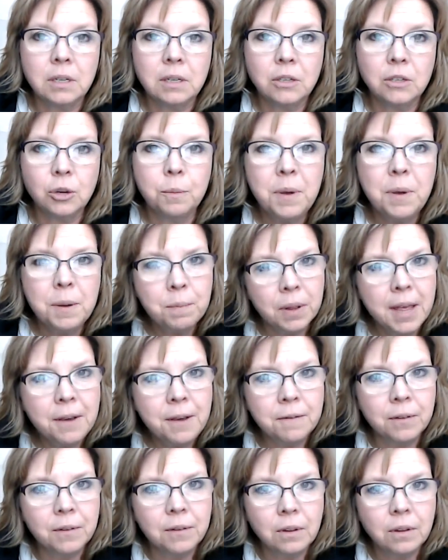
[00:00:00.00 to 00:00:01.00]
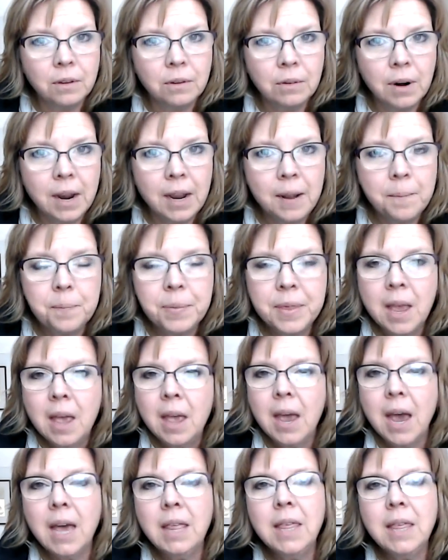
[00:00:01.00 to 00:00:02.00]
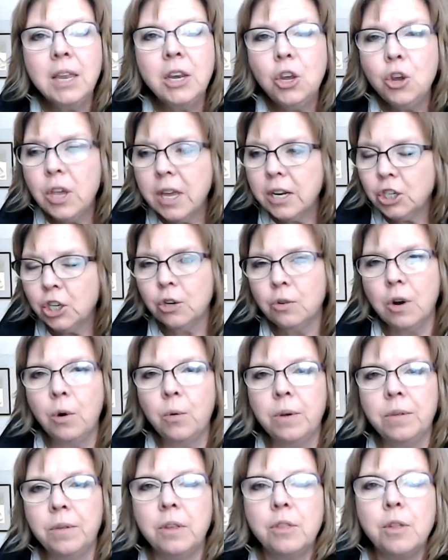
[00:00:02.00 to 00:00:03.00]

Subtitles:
So be playful, right? And then you get to grow with it.